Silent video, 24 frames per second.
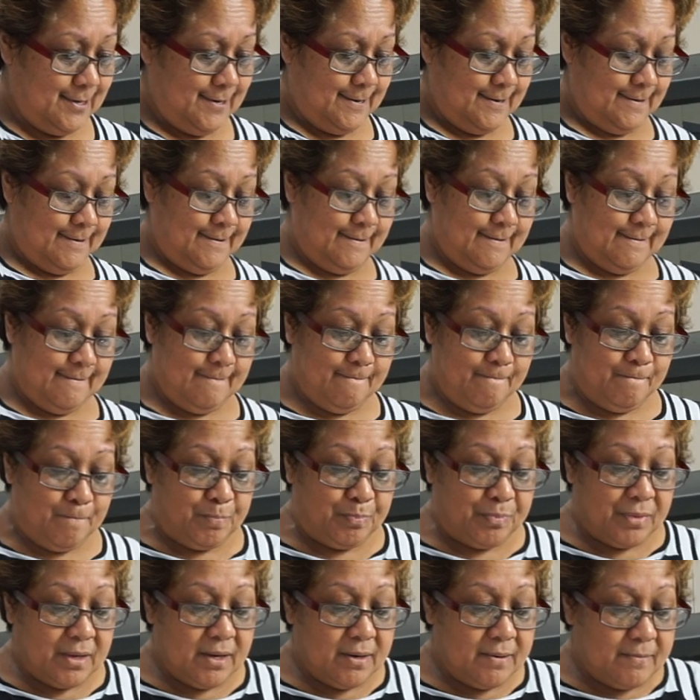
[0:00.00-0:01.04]

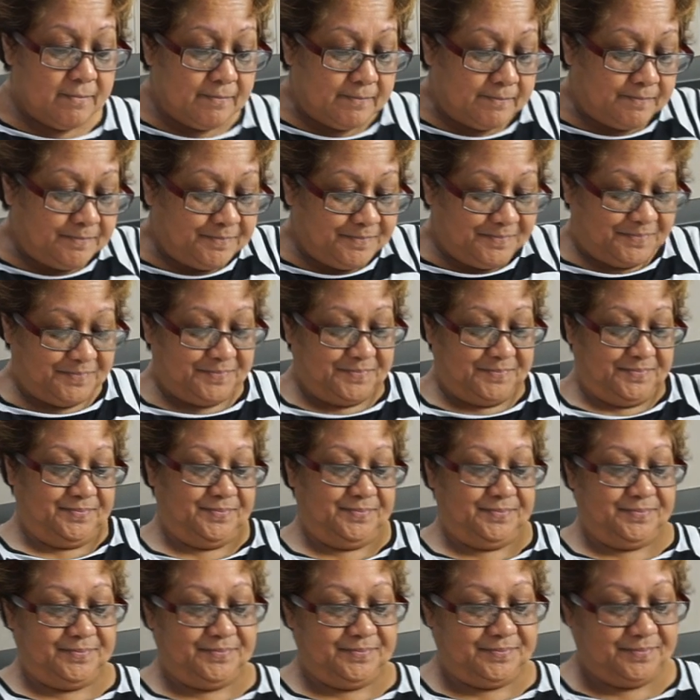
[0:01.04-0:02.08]

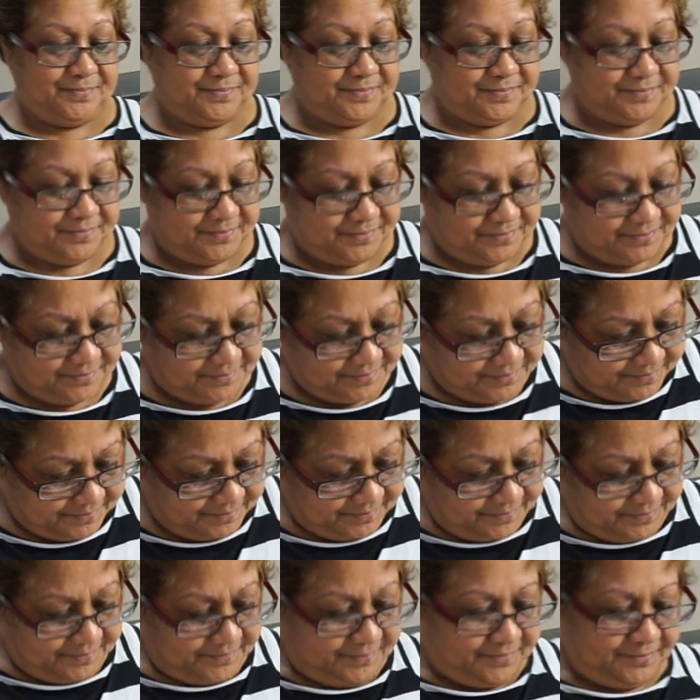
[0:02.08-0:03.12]

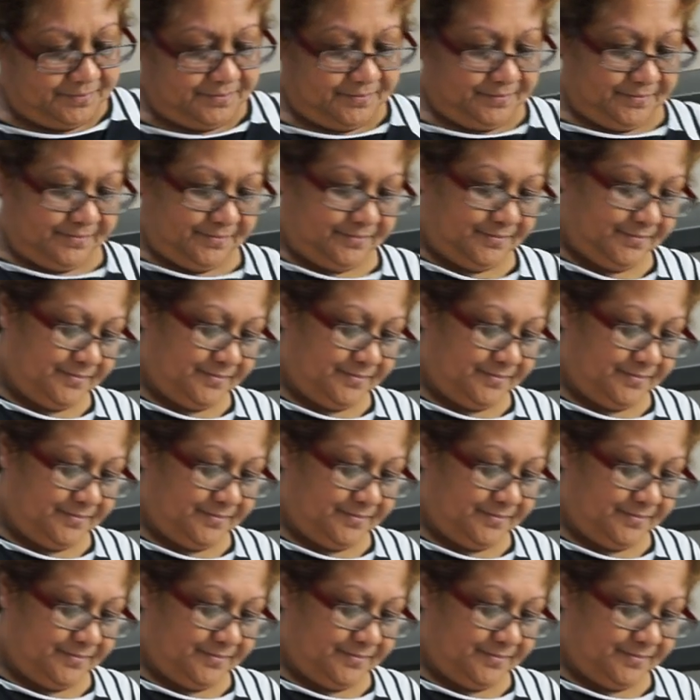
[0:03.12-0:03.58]
(silence)